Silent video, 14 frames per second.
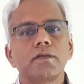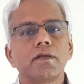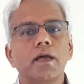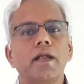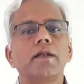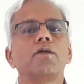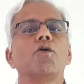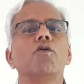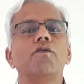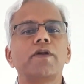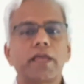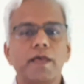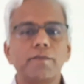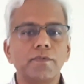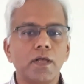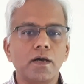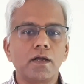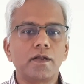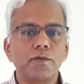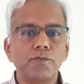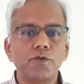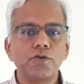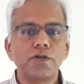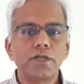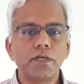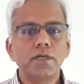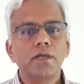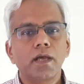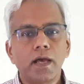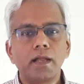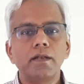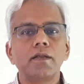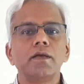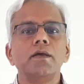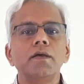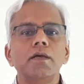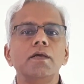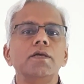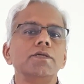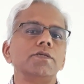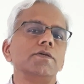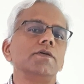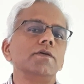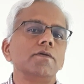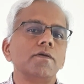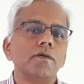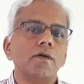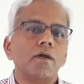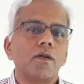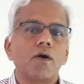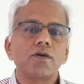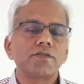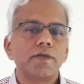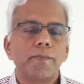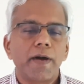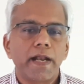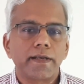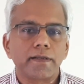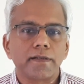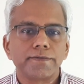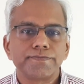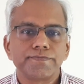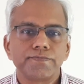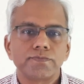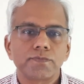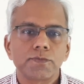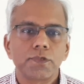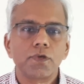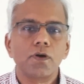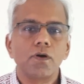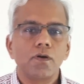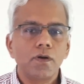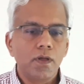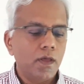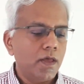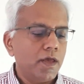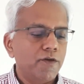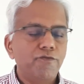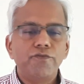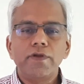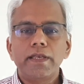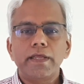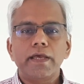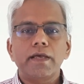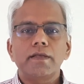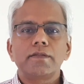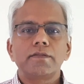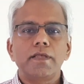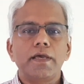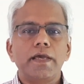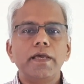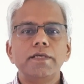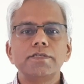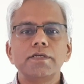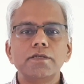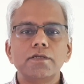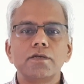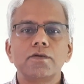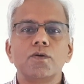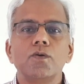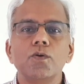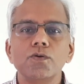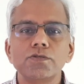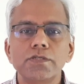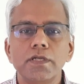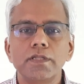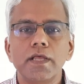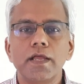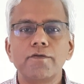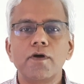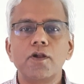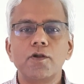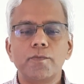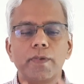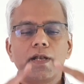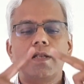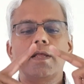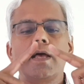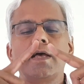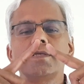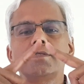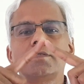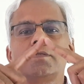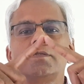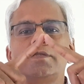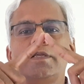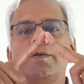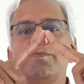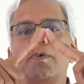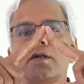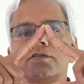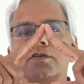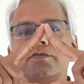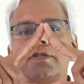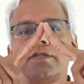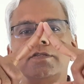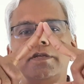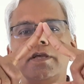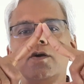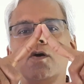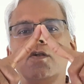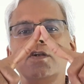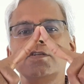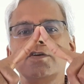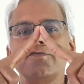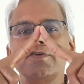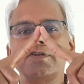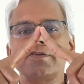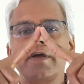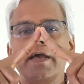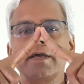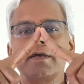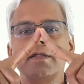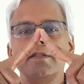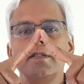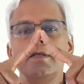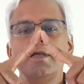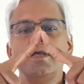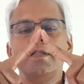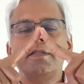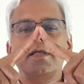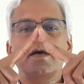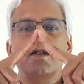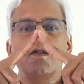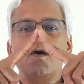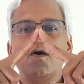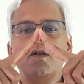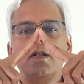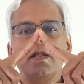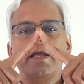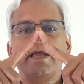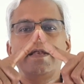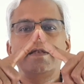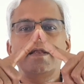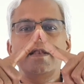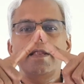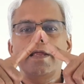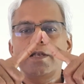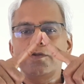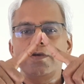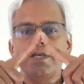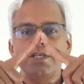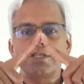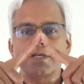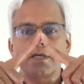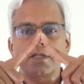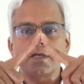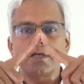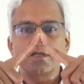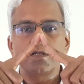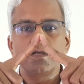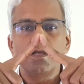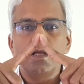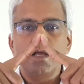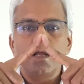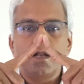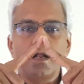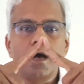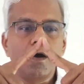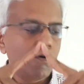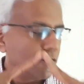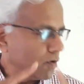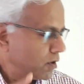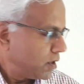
and overcame her immunity, and she lost the battle. So if we take the agent, host, and the environment as three parts of the three corners of a triangle, they are all interlinked to each other. Now